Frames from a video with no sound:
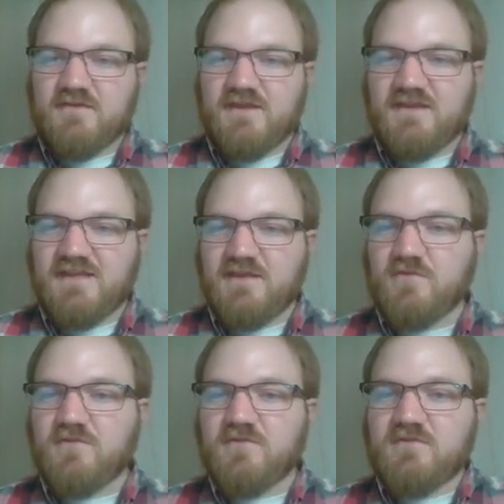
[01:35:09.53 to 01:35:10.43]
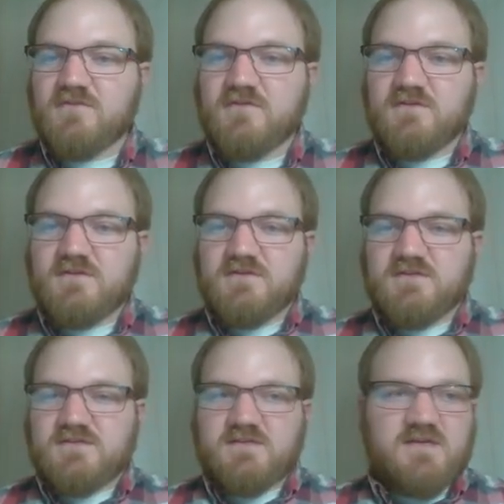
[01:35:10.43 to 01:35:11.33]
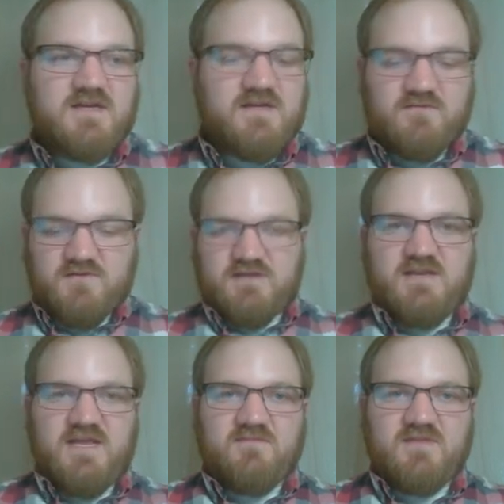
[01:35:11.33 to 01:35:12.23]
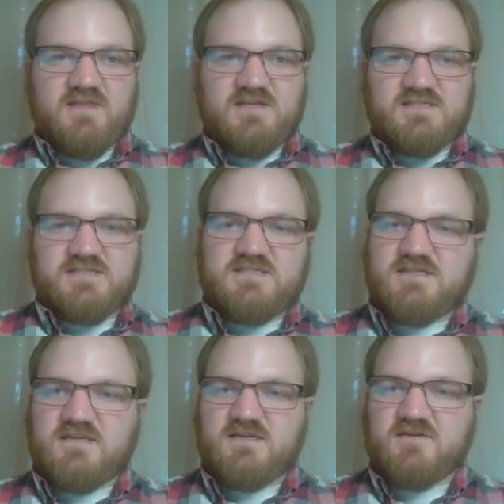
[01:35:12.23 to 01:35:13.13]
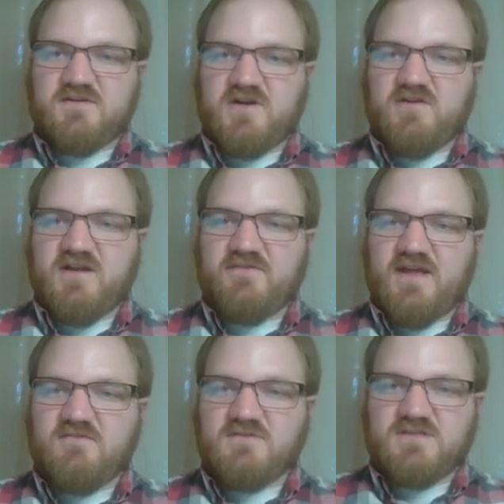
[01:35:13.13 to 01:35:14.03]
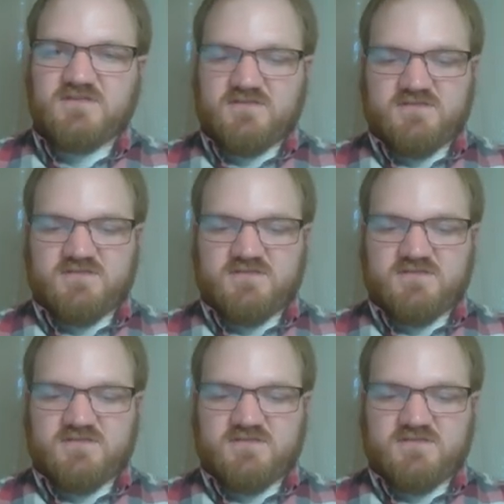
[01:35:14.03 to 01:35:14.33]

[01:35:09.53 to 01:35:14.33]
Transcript: In Eagle. We're going to name this RF out.